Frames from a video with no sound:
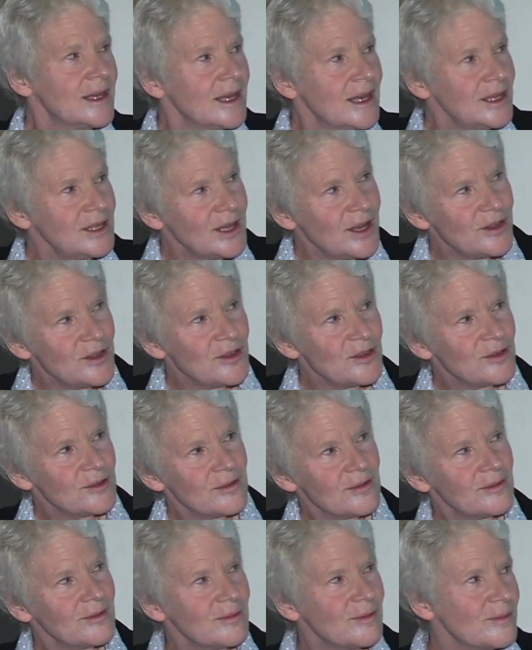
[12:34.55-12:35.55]

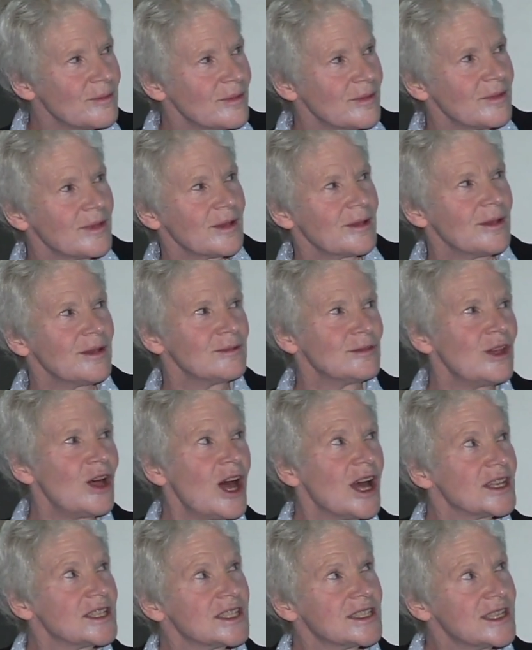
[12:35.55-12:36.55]
Another
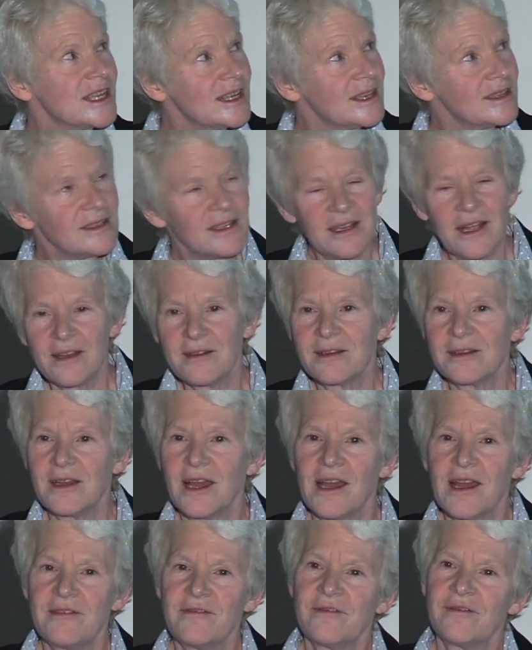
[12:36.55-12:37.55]
loss that
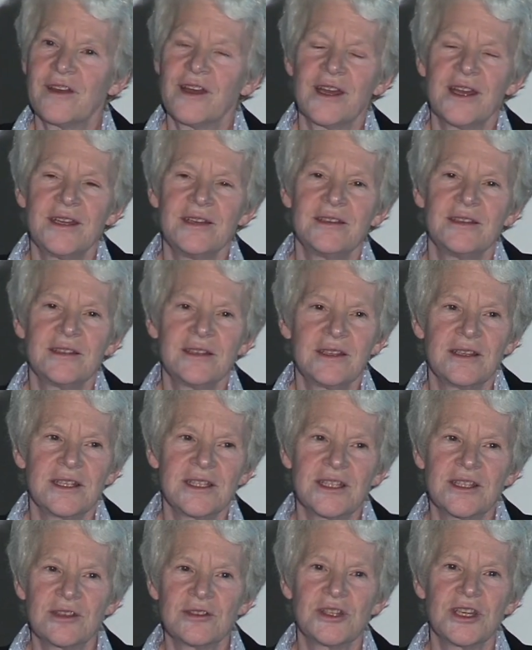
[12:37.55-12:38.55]
I find
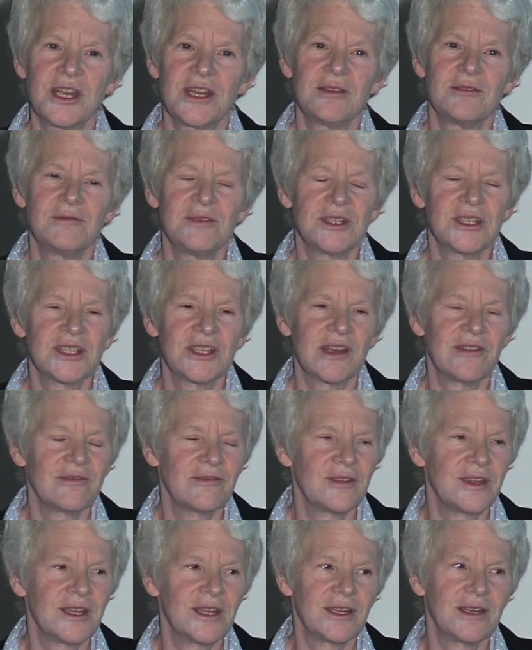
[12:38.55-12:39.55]
associated with
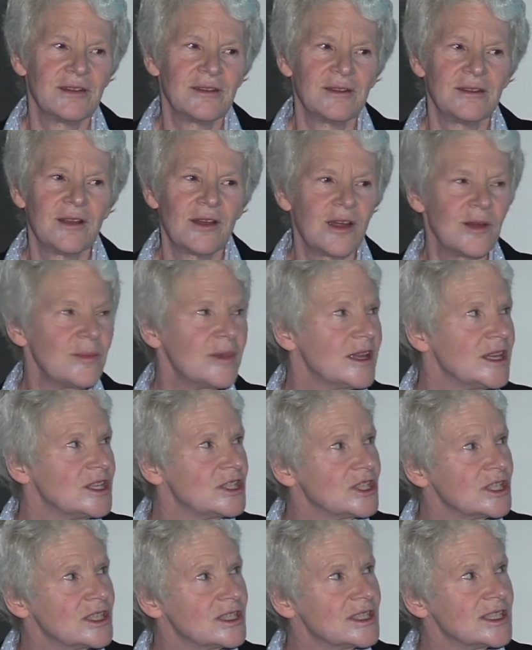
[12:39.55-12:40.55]
suffering in our
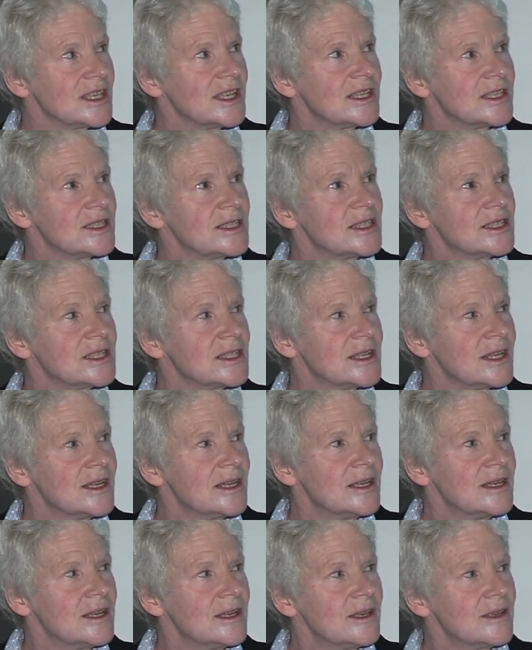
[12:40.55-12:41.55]
patients is
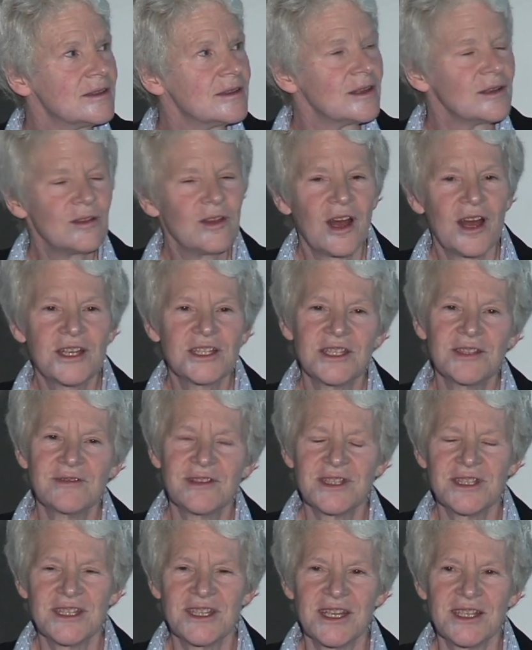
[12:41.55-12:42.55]
the loss of
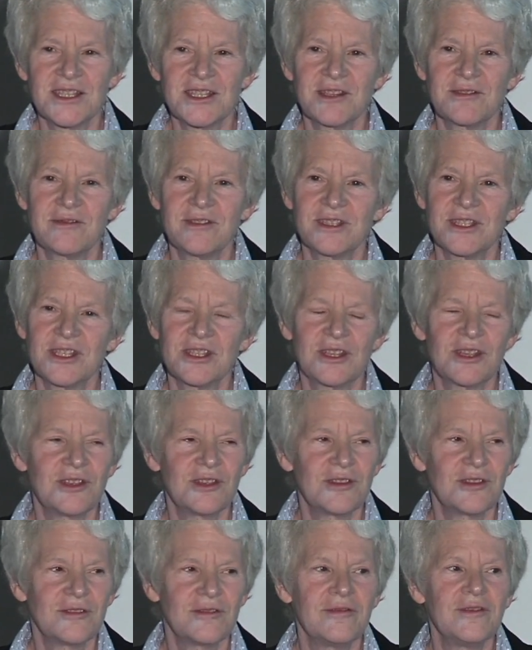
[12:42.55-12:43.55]
a sense of a
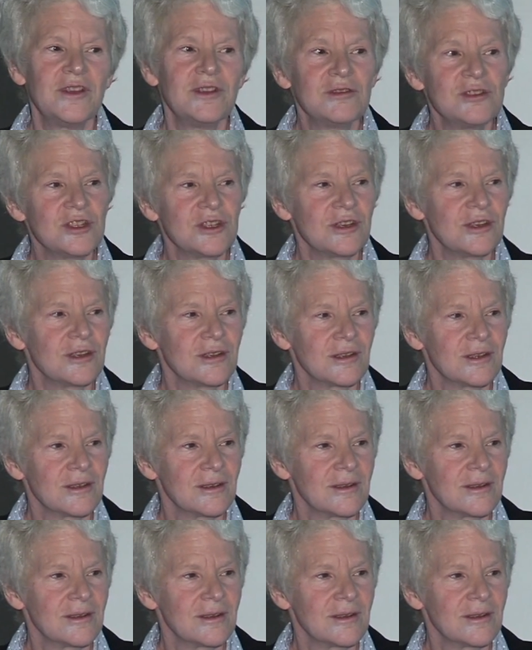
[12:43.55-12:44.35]
secure future.